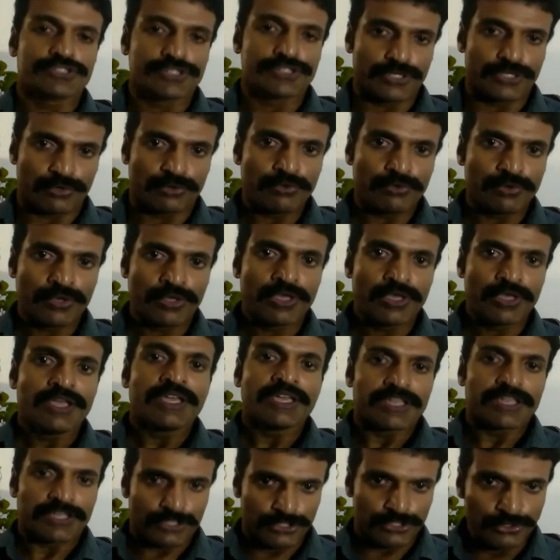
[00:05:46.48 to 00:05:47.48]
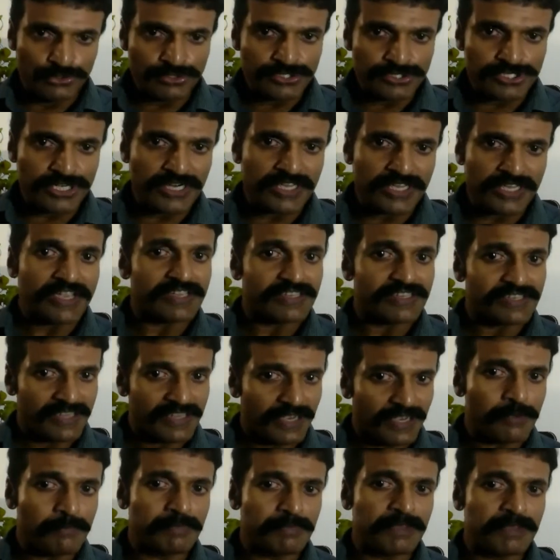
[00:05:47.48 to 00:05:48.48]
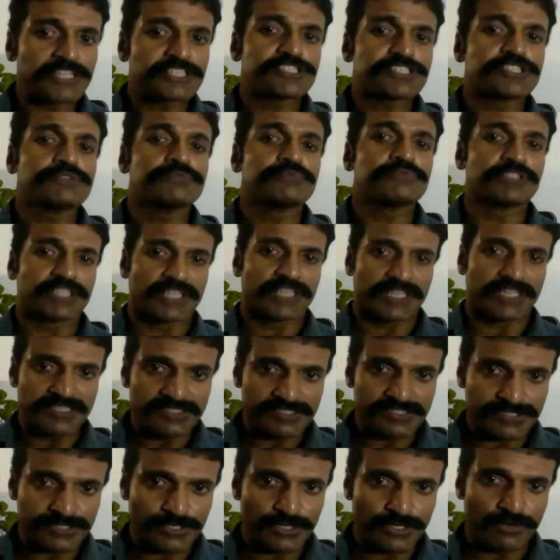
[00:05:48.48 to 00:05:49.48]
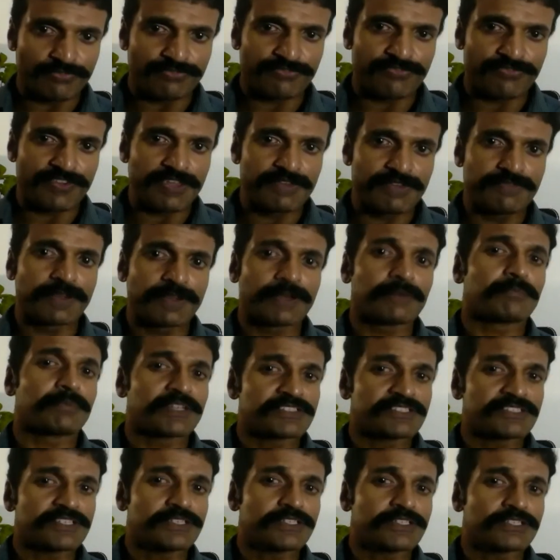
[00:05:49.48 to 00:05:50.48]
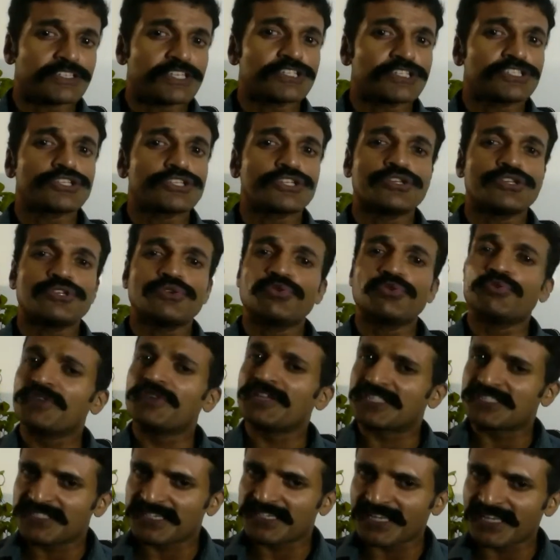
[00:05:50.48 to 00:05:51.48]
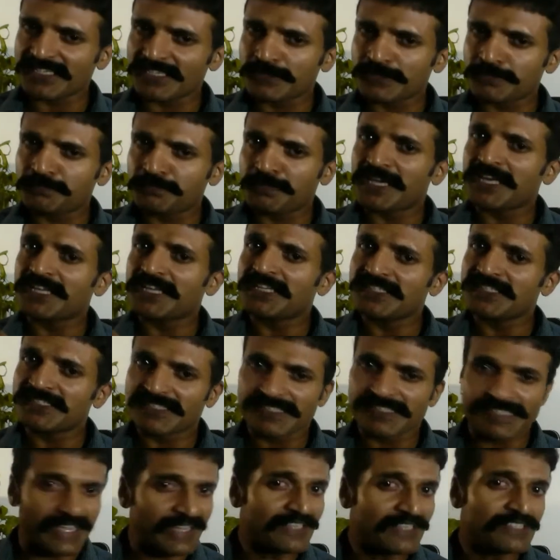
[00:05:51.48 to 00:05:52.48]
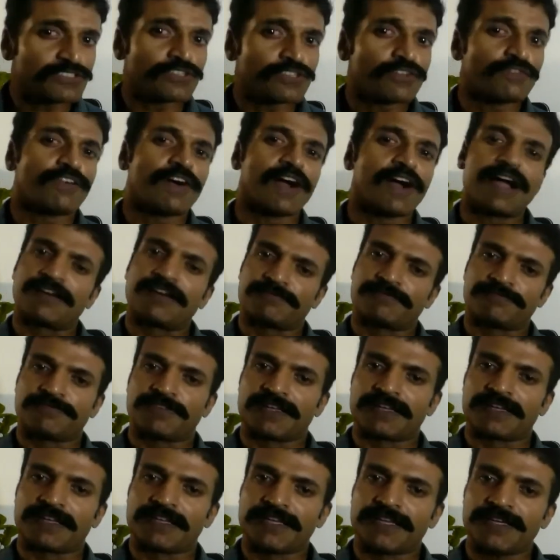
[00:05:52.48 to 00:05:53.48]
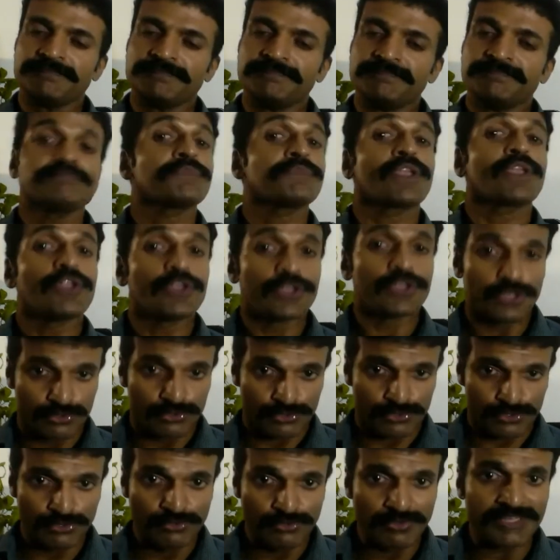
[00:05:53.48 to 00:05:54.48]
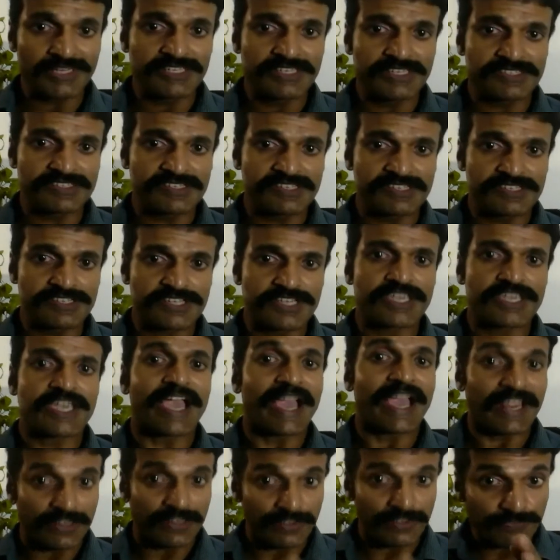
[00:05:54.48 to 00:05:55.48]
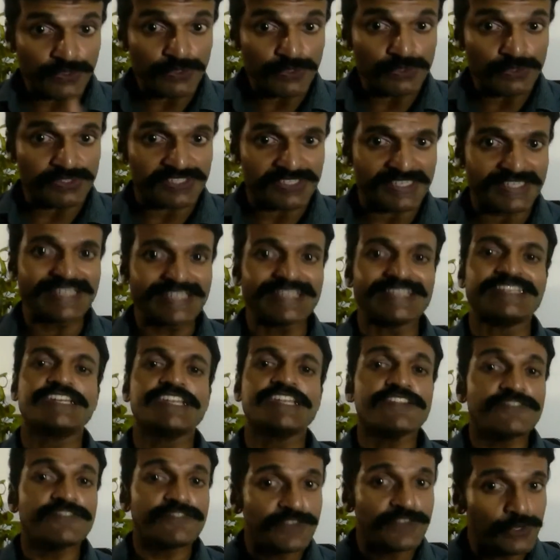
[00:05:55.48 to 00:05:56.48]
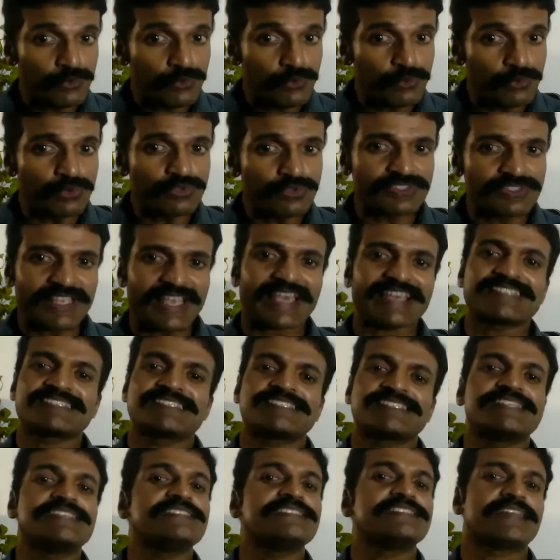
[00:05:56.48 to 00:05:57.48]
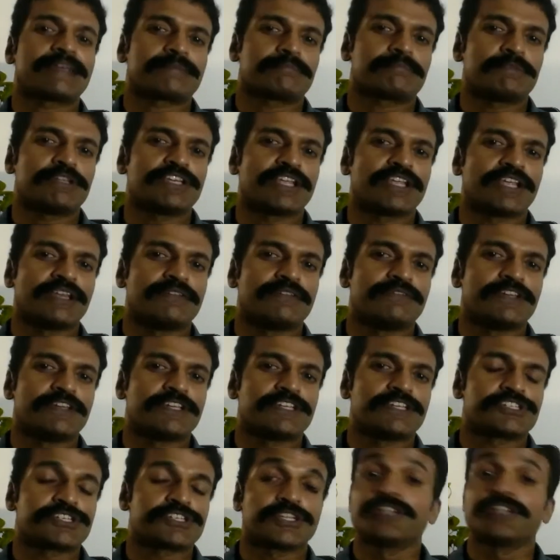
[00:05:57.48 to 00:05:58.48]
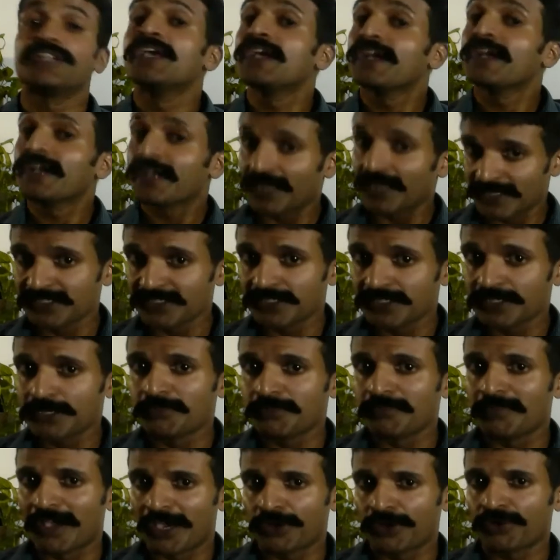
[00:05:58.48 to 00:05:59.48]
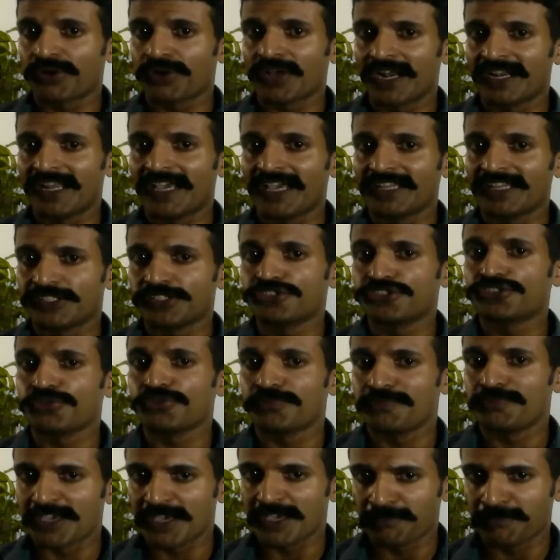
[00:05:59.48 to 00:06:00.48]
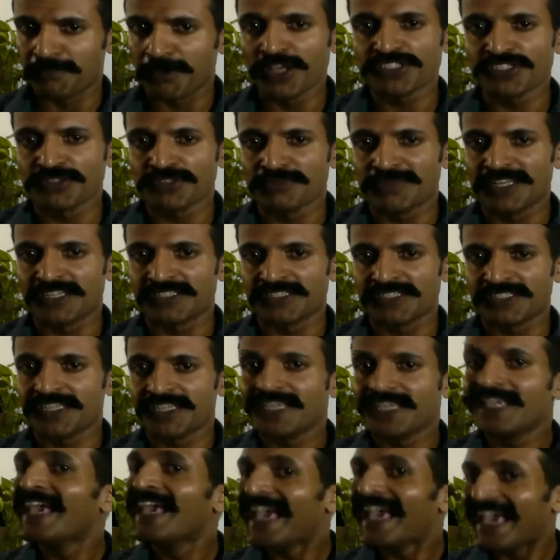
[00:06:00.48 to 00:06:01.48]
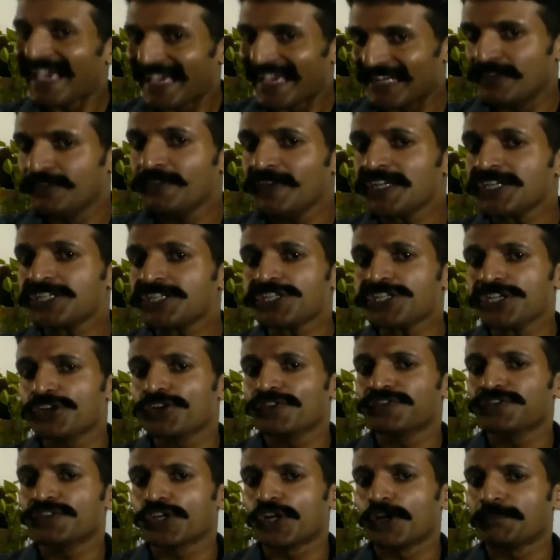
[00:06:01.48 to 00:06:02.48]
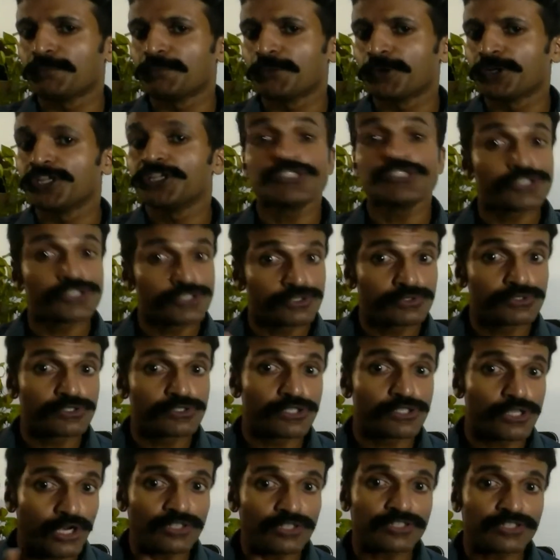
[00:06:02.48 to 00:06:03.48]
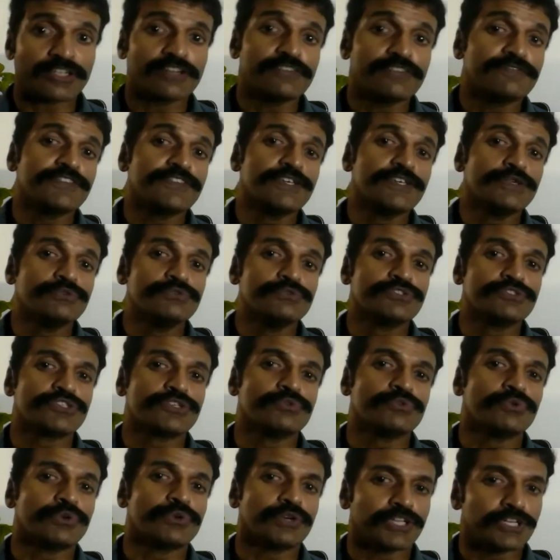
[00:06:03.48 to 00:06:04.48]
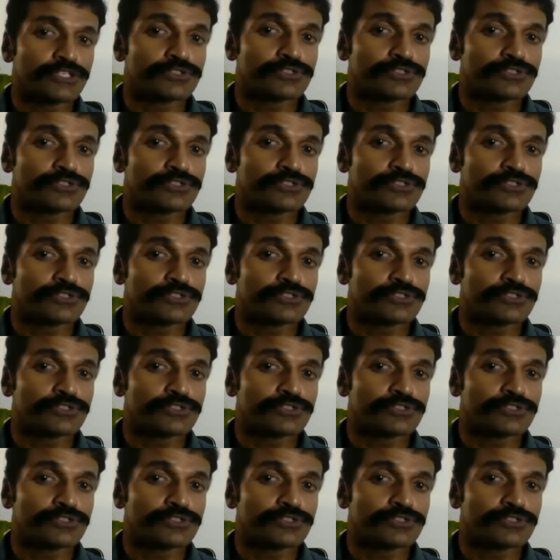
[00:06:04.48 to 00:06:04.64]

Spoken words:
So, usually a younger patient with a history of fever presenting to you with chest pain, signs of heart failure, you do an ECG, and if you see diffuse ST segment elevation, consider myocarditis to be a possibility. Elevation of troponin should not confuse you